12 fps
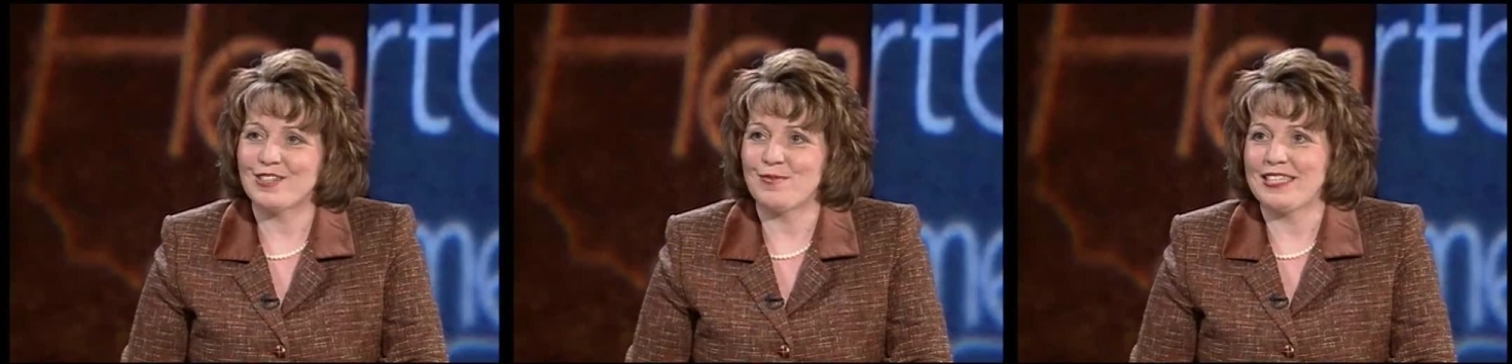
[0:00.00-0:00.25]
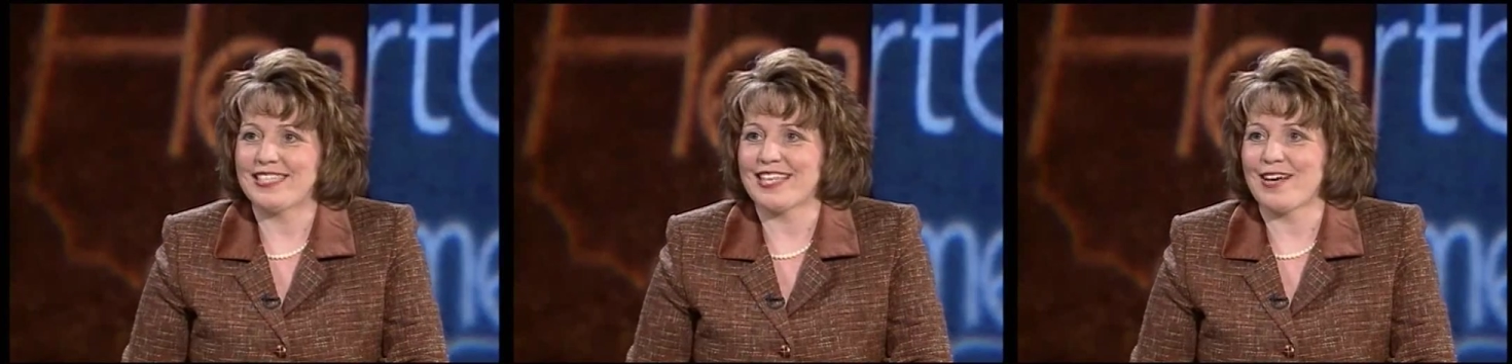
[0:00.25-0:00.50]
to
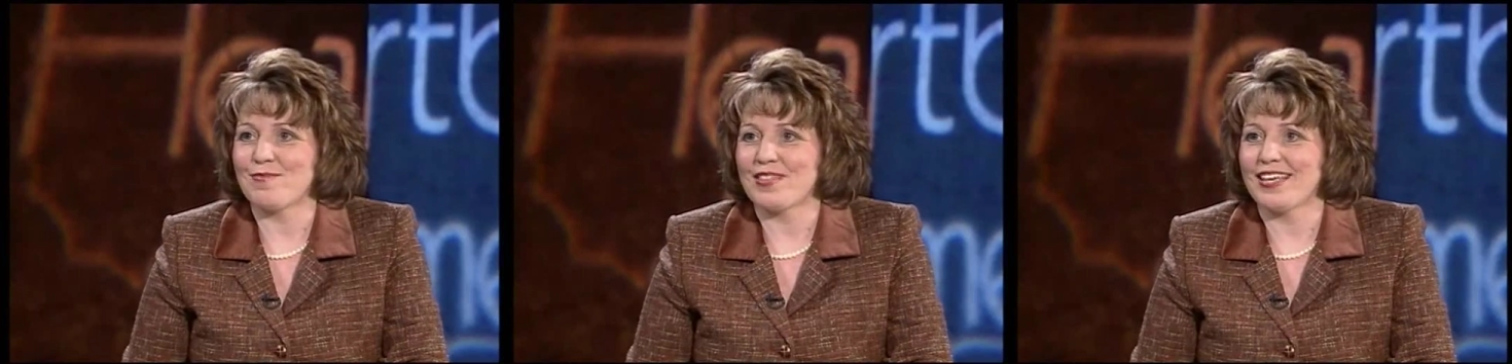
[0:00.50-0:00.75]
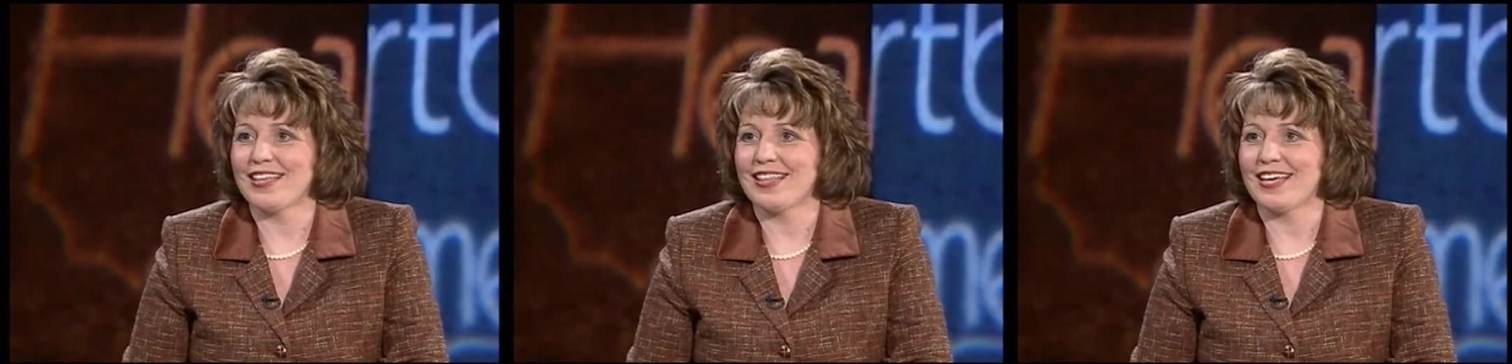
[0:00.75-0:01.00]
be
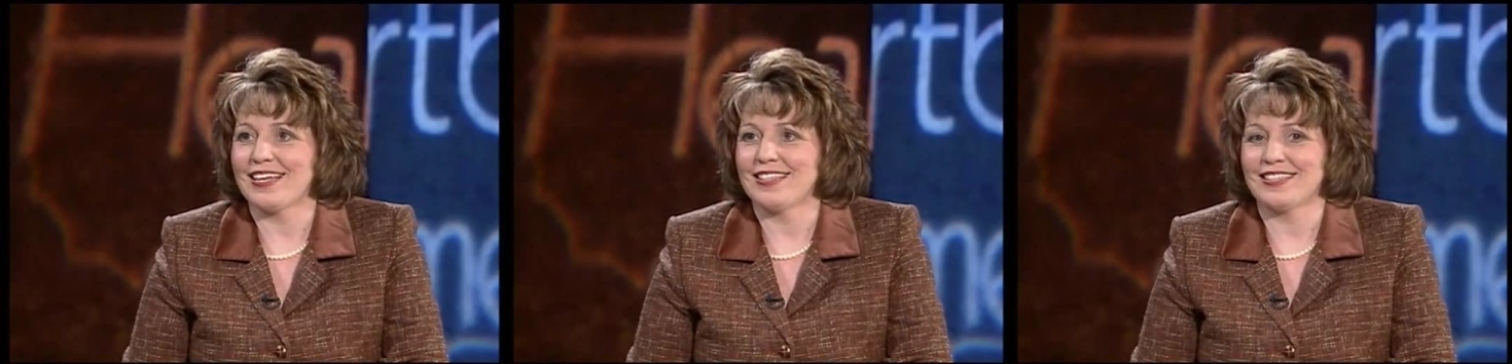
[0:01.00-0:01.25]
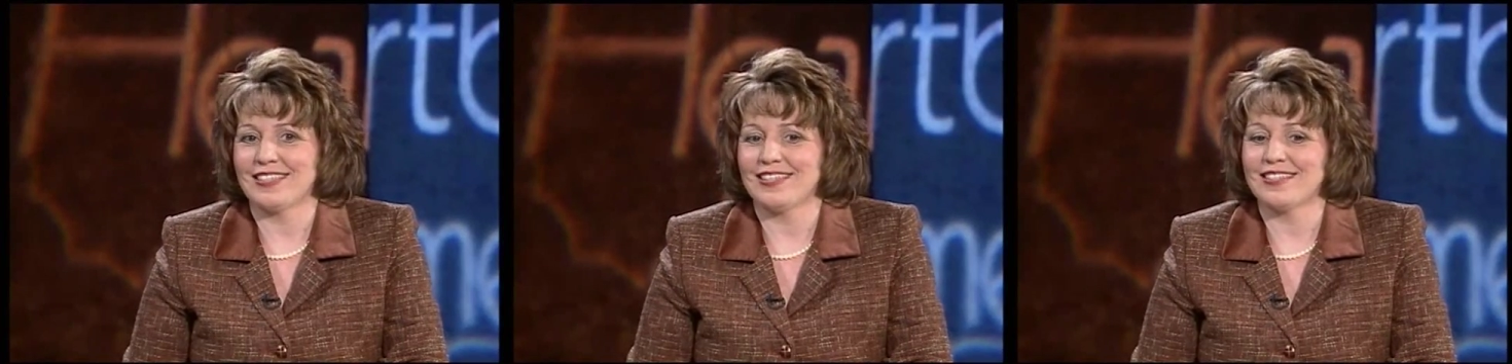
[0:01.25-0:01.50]
something
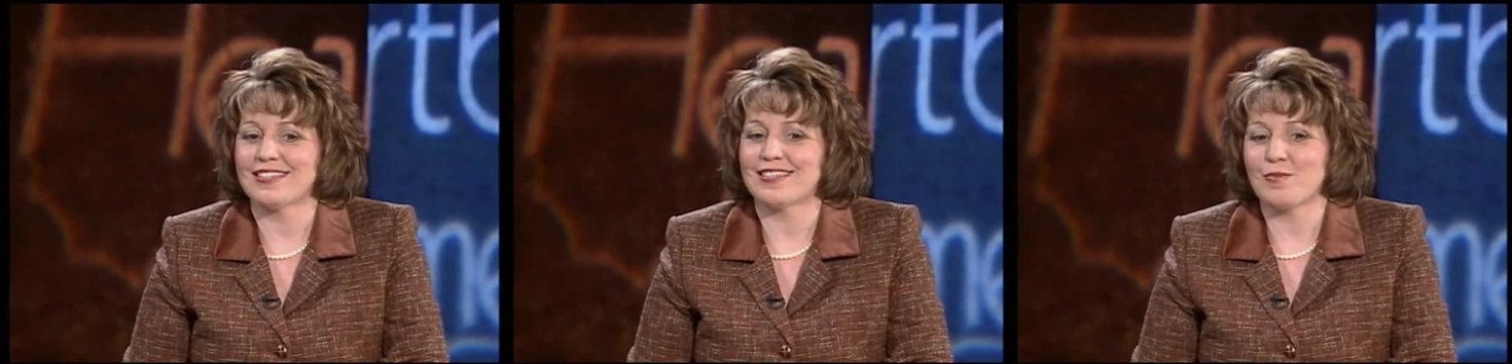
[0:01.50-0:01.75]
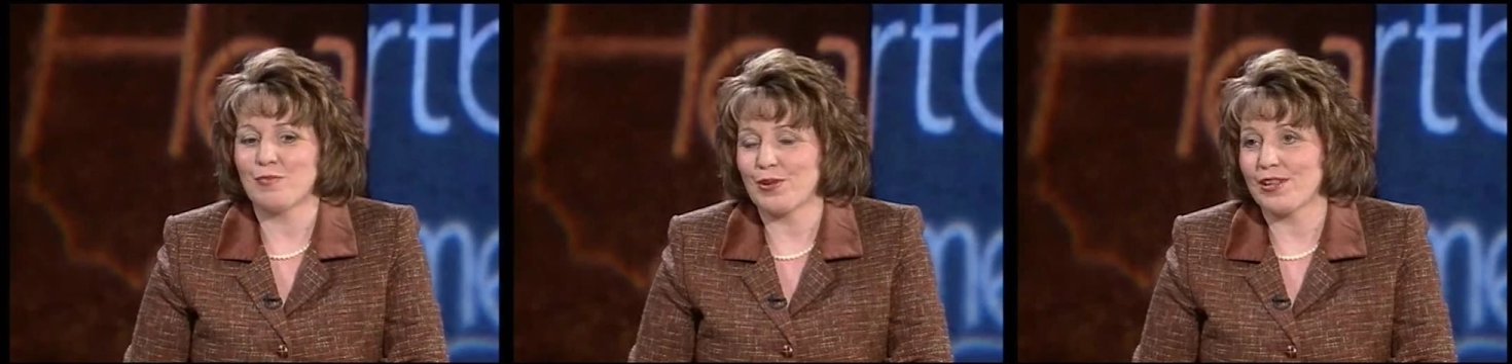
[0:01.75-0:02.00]
that is
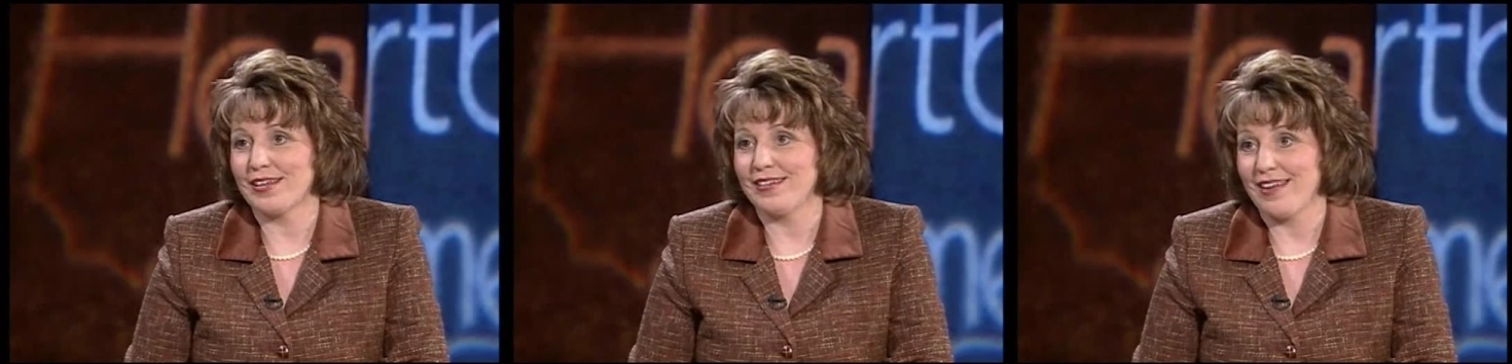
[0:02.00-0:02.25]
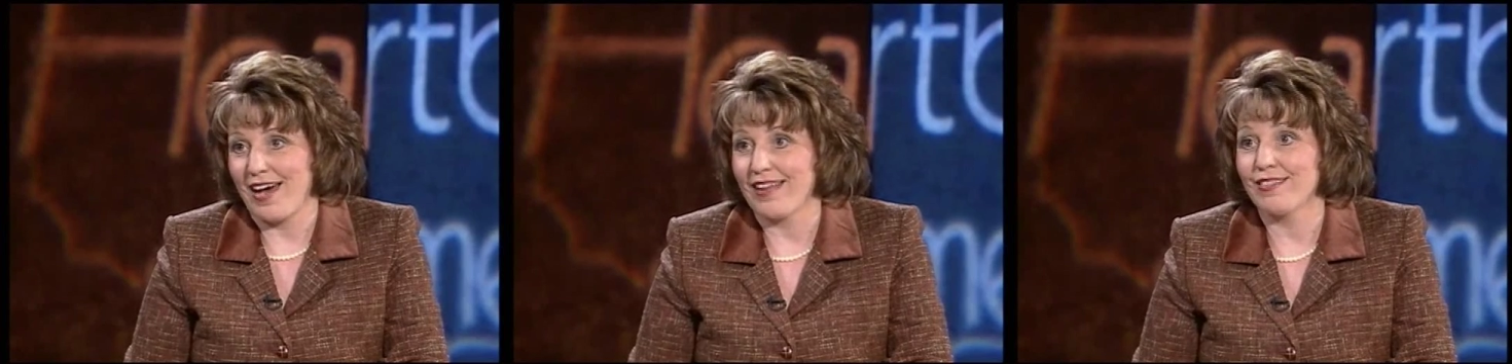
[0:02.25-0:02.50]
simple
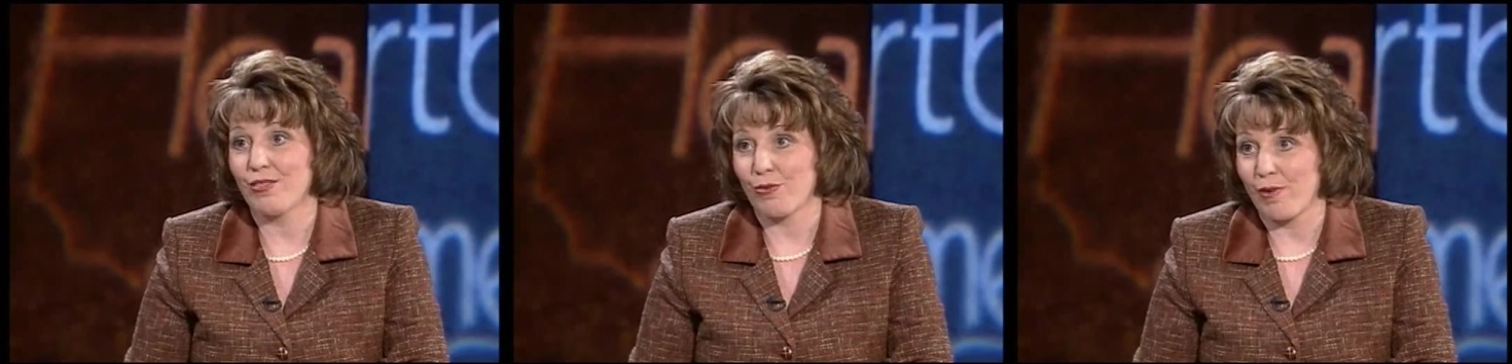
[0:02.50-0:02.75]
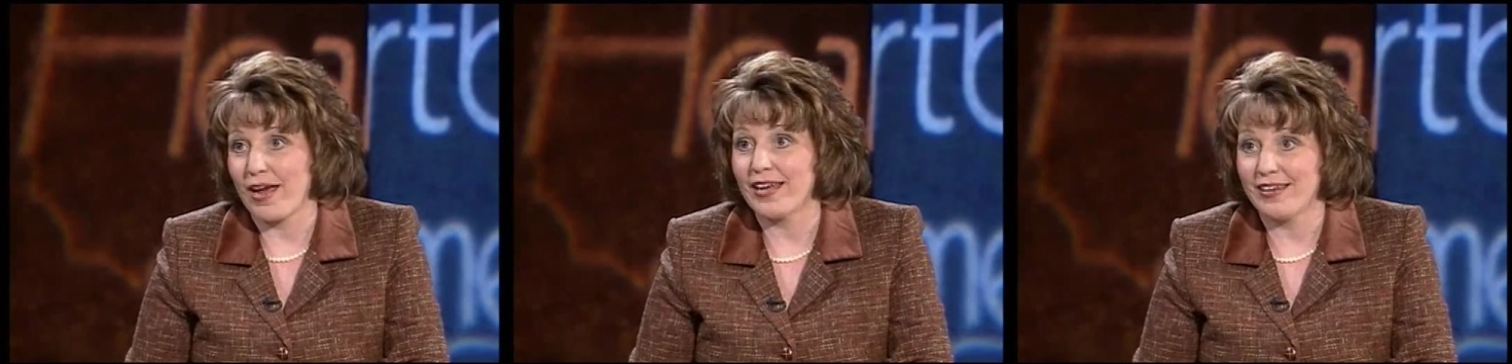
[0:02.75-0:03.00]
and
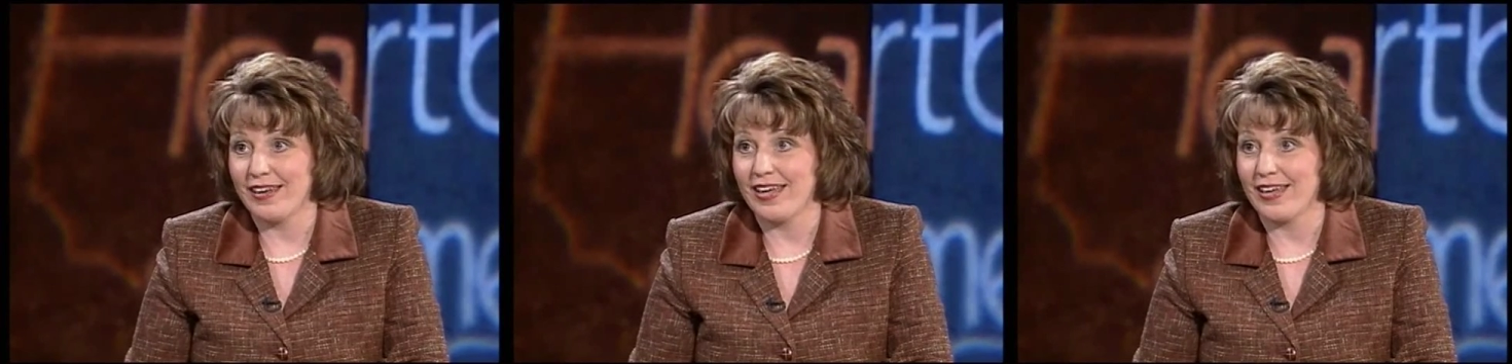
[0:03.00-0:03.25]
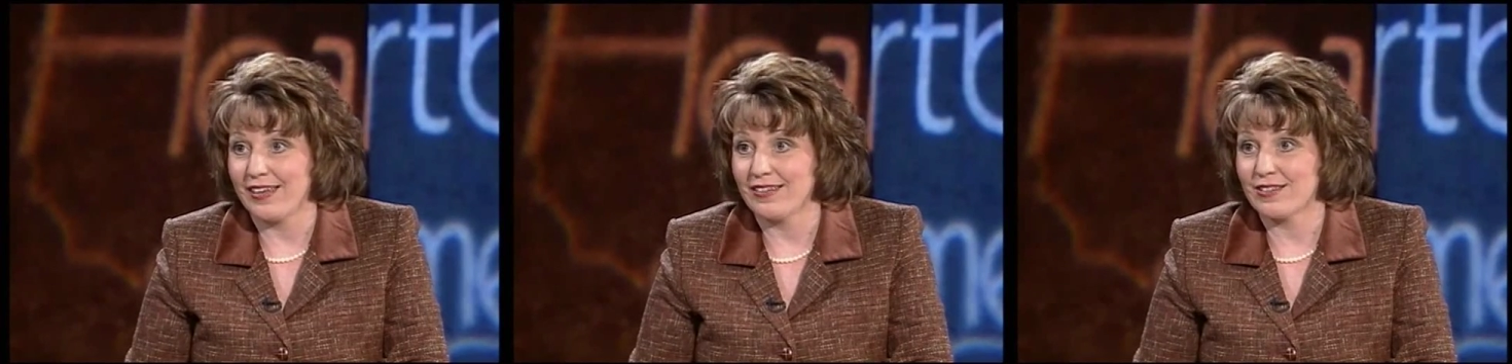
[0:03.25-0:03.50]

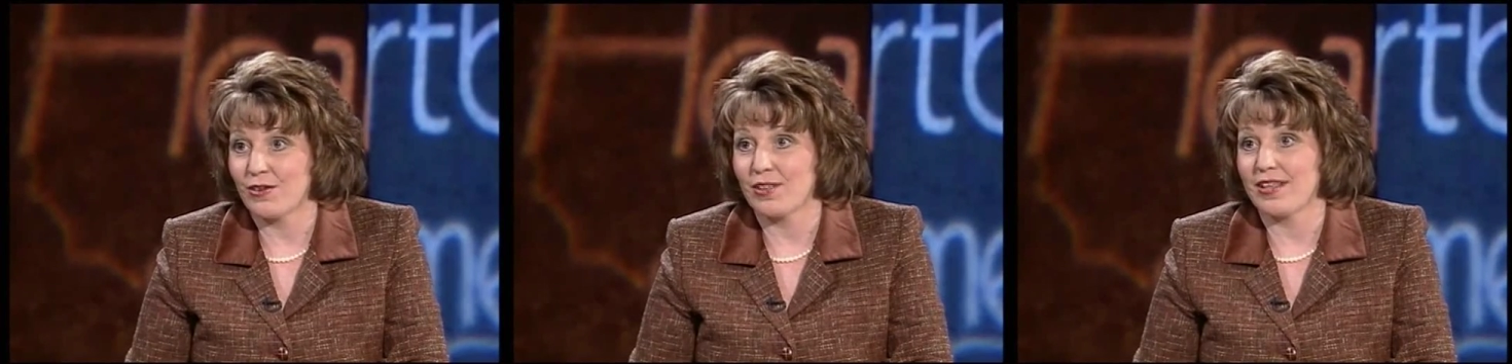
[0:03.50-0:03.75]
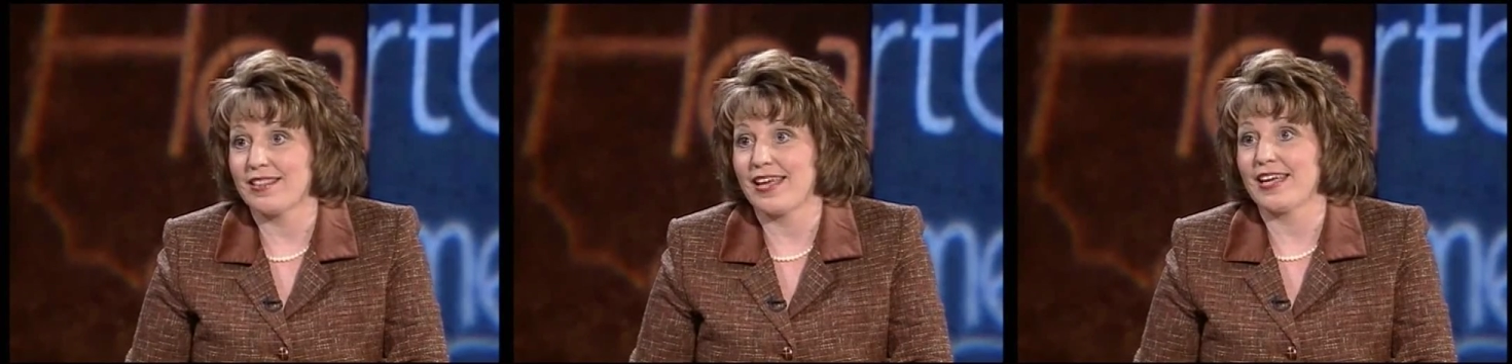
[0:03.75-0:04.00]
non-threatening so
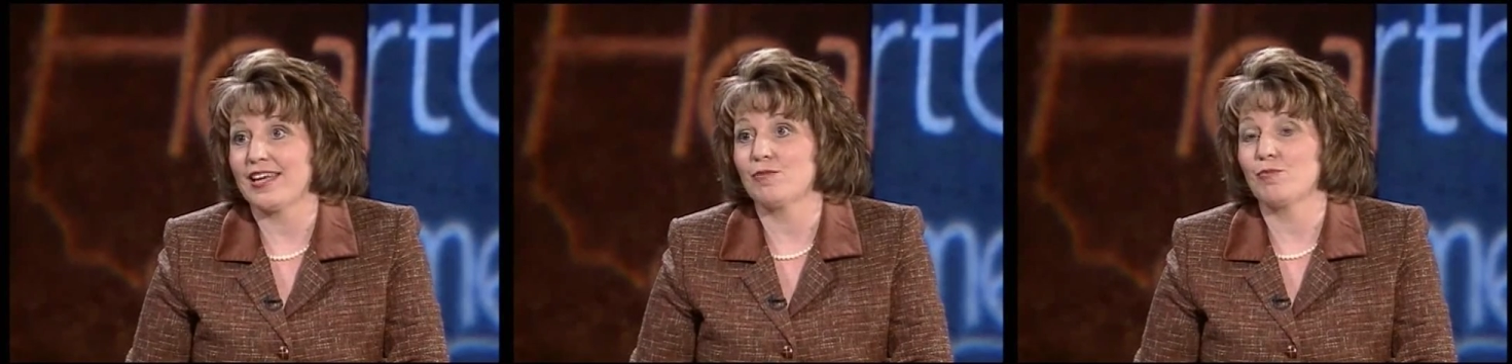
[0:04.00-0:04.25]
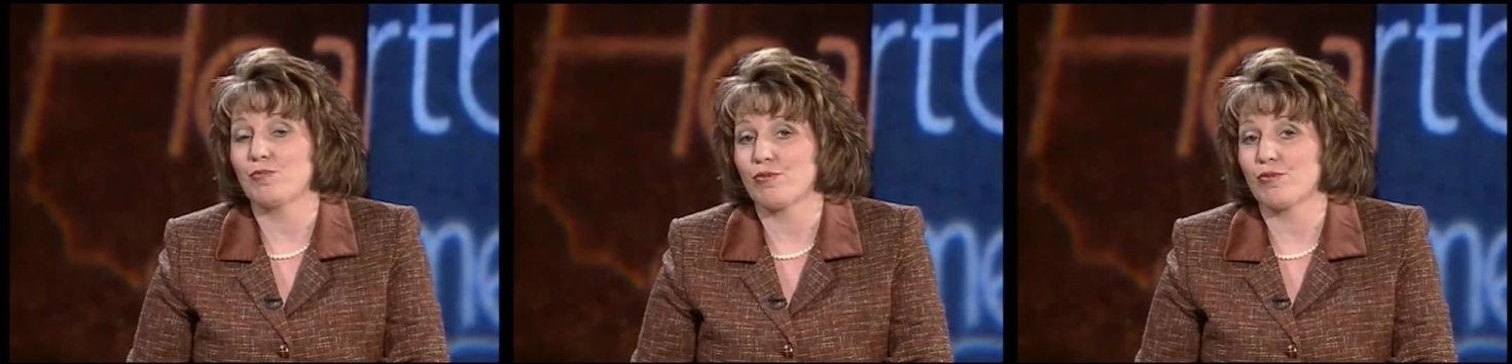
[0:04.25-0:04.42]
that they can